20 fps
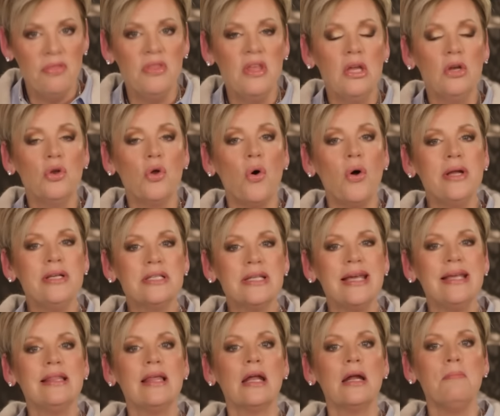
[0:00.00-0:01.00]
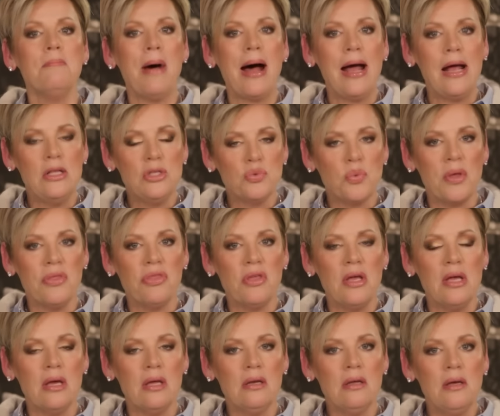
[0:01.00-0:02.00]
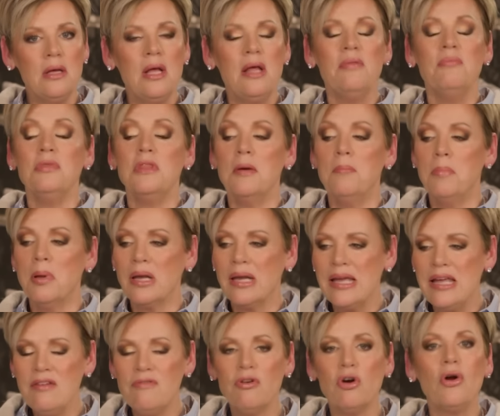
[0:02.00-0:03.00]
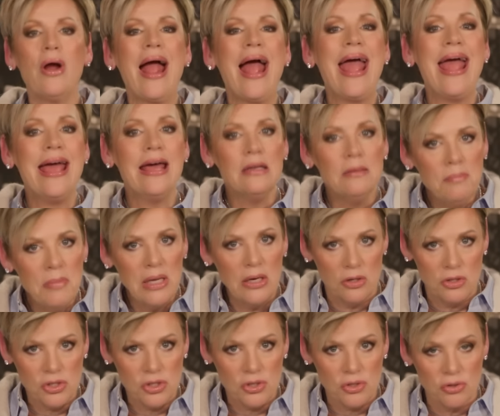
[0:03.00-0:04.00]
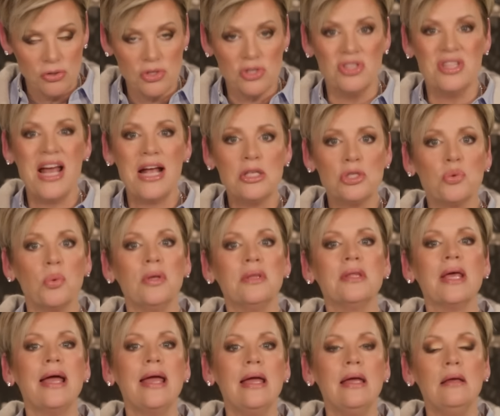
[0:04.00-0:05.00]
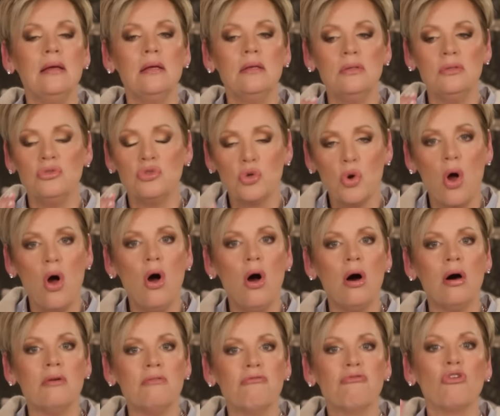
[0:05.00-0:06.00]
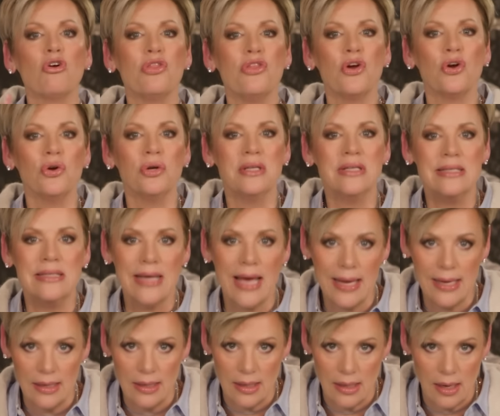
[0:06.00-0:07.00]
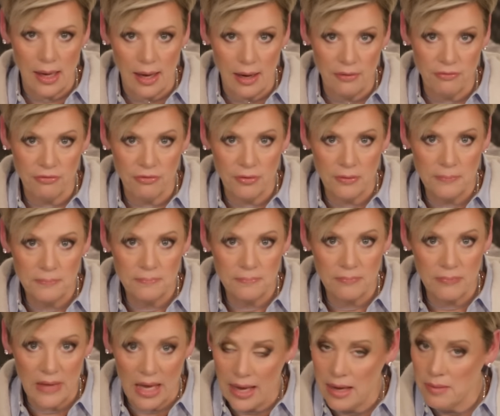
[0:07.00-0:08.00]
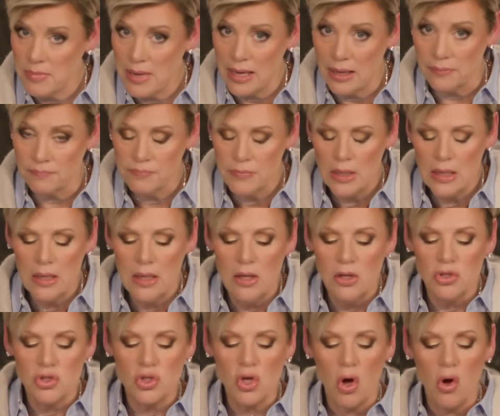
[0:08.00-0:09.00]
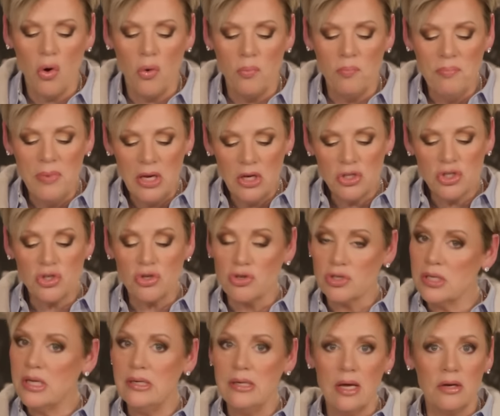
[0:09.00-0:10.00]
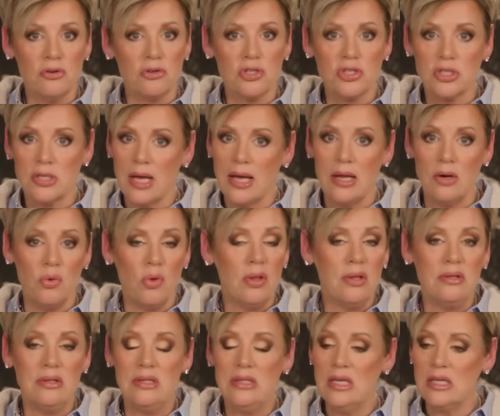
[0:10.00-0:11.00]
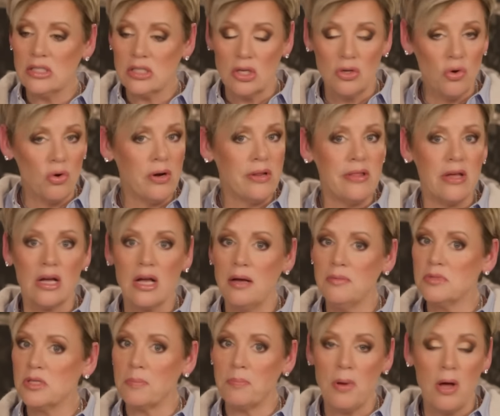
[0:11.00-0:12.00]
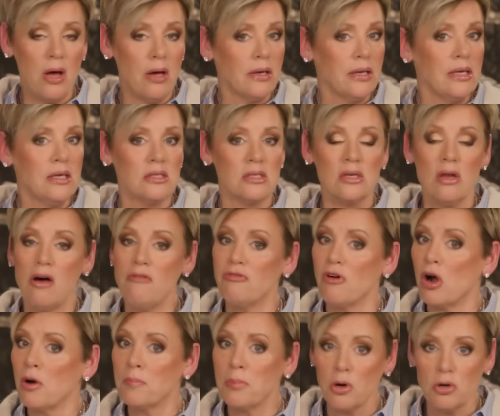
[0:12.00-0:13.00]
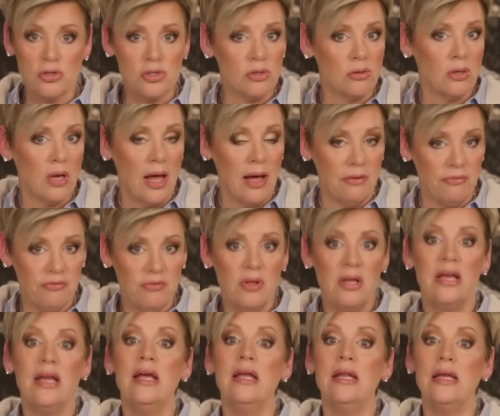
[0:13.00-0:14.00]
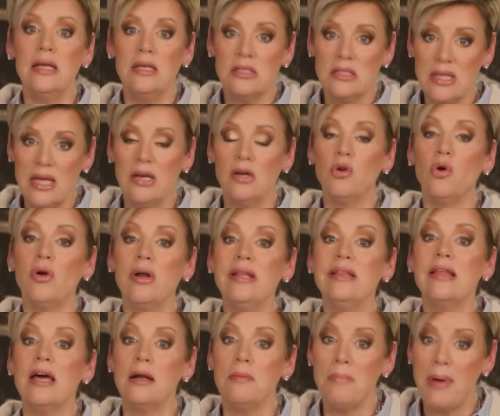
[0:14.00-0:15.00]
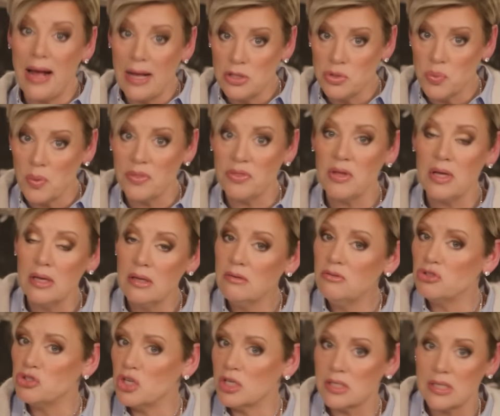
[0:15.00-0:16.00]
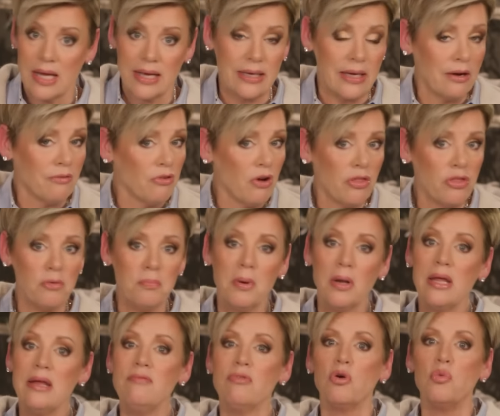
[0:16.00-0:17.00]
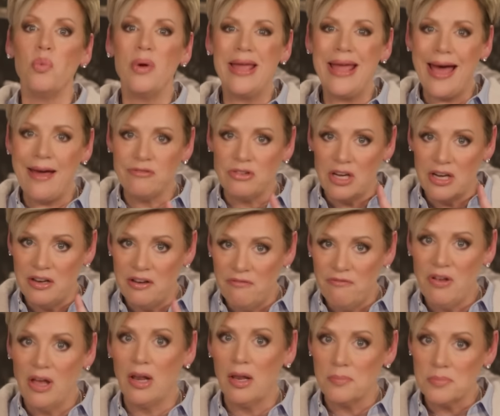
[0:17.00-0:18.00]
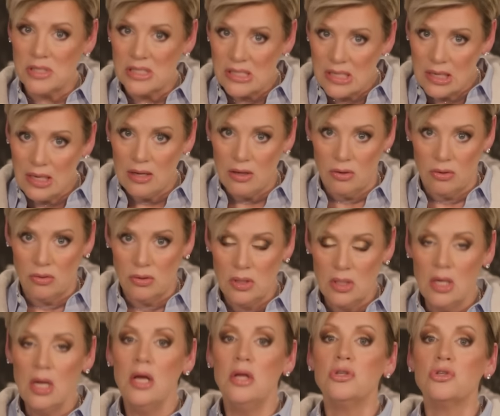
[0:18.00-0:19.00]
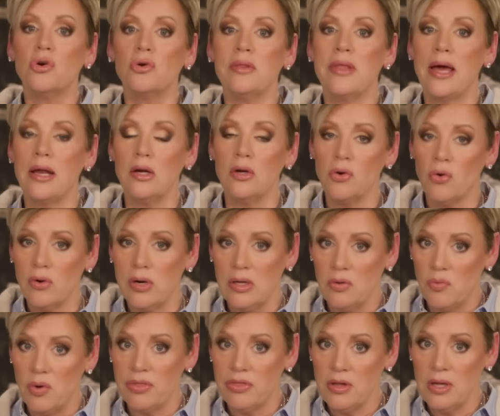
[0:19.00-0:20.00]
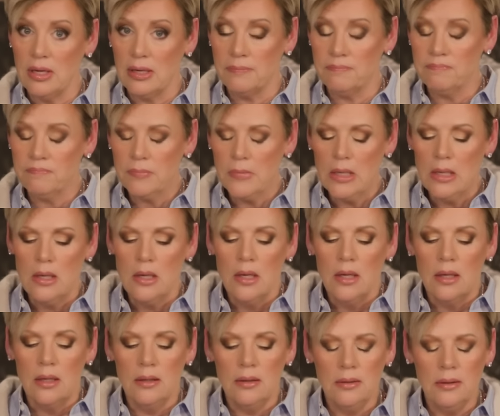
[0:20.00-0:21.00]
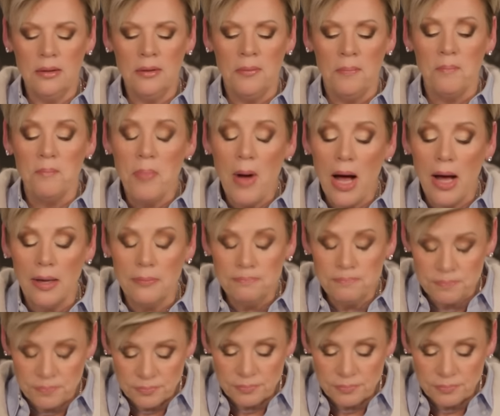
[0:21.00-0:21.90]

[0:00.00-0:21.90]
The anointing that abides within the believer and ministers, that's what they draw on for their daily life. Yes. Amen. Yes. So ministers need to understand this anointing that comes upon is not for our personal life. Mm-hmm. It is the anointing that abides within. Just like every other believer, we have to develop skill toward that anointing within. Yes. But